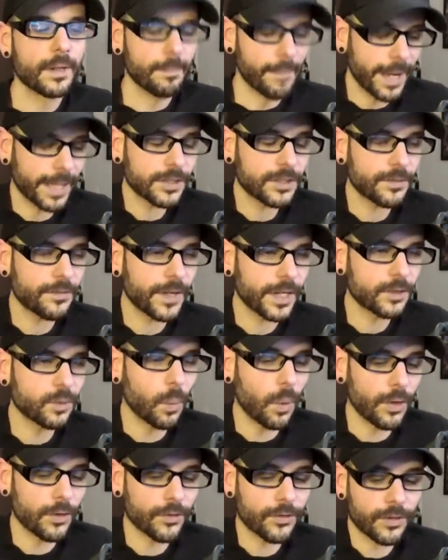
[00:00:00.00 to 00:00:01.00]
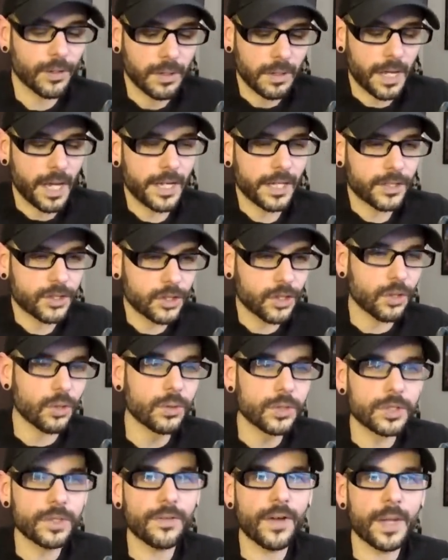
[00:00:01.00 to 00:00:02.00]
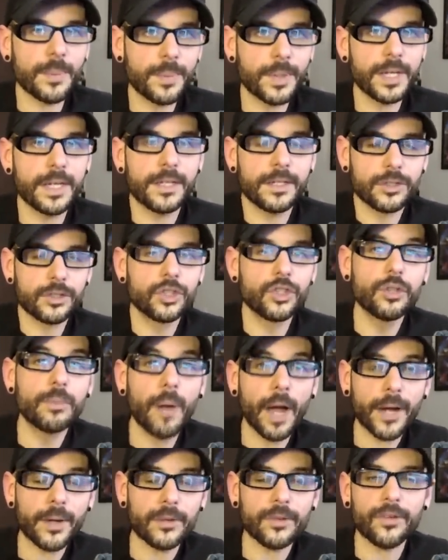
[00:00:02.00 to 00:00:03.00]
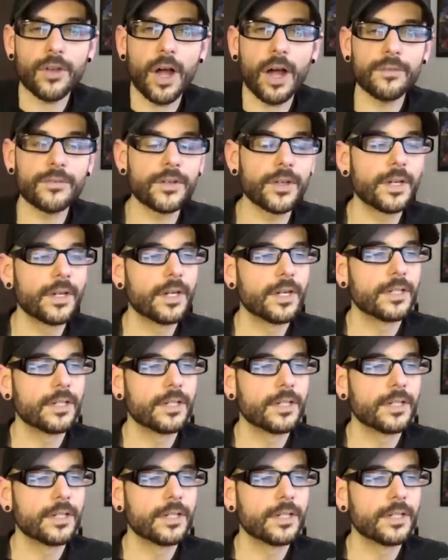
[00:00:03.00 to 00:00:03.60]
Mass Effect was an exclusive IP to Microsoft.